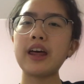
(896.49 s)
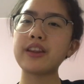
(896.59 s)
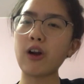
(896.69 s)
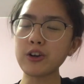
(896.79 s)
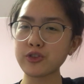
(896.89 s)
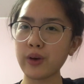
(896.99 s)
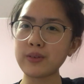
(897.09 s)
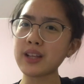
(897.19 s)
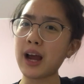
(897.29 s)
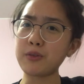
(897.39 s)
There are
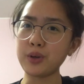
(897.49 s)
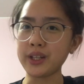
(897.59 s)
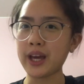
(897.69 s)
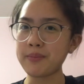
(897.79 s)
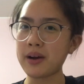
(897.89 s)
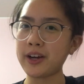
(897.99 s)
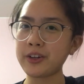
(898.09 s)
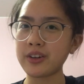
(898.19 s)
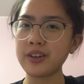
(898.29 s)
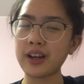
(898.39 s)
survivors that I really
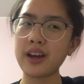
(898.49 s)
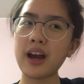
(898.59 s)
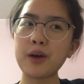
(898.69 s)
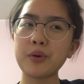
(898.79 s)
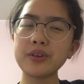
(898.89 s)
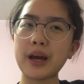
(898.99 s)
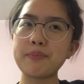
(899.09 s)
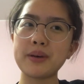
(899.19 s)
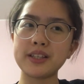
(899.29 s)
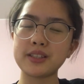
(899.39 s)
admire, okay? I won't
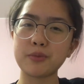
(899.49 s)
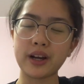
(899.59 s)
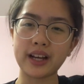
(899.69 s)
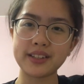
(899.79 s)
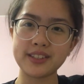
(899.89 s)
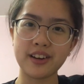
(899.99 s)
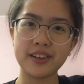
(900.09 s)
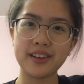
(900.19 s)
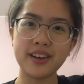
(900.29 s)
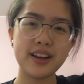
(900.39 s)
get pissed when I get stunned.
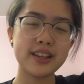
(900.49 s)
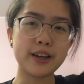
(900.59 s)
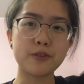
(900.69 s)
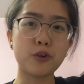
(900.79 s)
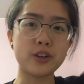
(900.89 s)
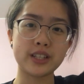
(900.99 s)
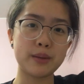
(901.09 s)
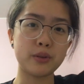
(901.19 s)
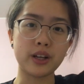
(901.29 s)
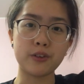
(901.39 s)
Like, for
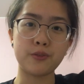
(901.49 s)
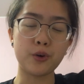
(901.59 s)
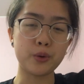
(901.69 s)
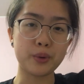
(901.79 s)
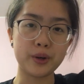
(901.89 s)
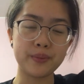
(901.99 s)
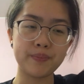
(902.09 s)
example, like a forward.